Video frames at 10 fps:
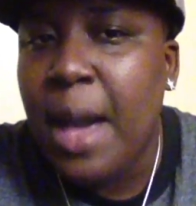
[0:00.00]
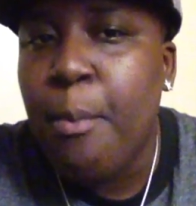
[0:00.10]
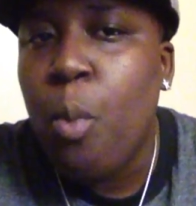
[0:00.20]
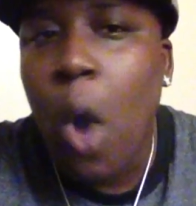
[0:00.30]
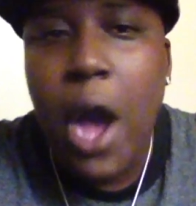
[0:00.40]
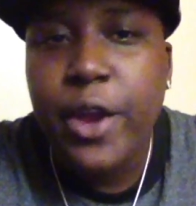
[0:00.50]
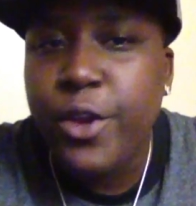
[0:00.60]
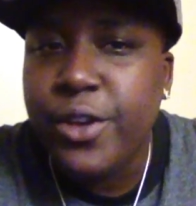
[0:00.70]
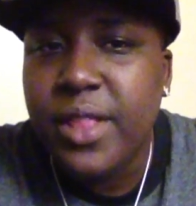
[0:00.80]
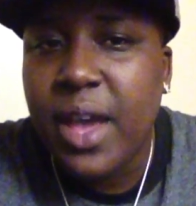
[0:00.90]
I'm
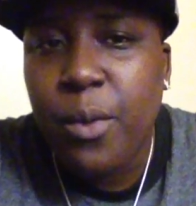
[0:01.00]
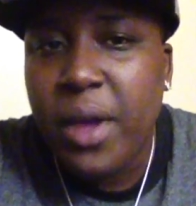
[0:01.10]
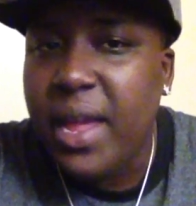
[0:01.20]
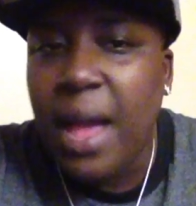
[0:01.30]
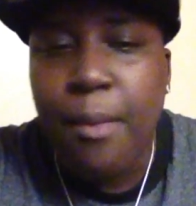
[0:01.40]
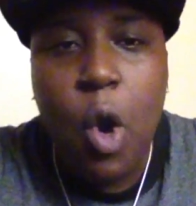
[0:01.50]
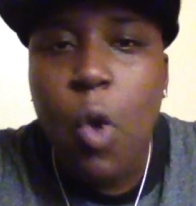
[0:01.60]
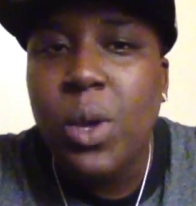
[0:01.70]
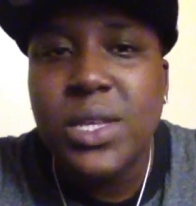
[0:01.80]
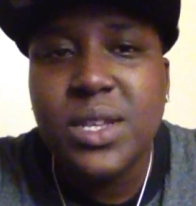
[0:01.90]
wired that way. I'm
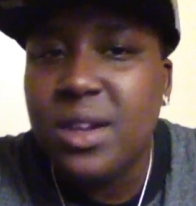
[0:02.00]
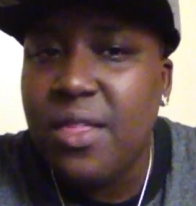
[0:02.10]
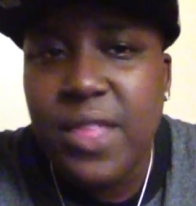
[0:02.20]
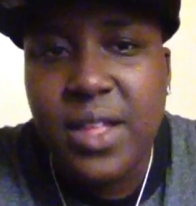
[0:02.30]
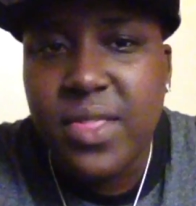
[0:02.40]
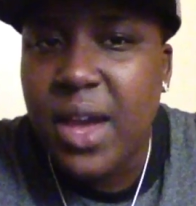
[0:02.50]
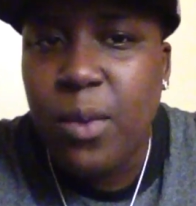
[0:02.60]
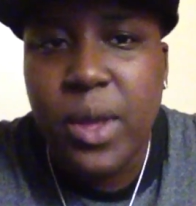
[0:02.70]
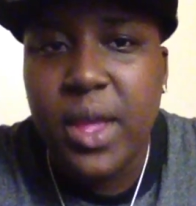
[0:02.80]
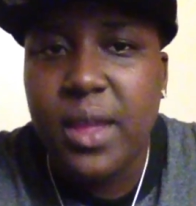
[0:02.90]
always gonna think
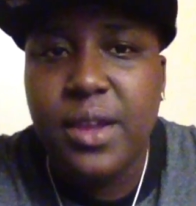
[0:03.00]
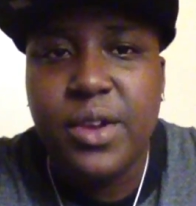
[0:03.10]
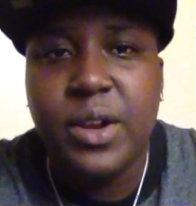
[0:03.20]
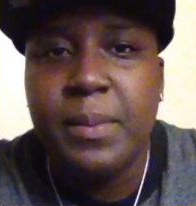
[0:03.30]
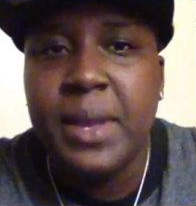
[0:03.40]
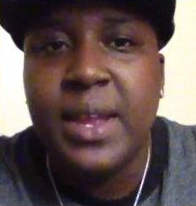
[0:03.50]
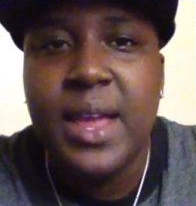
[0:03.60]
that way, you know what I mean?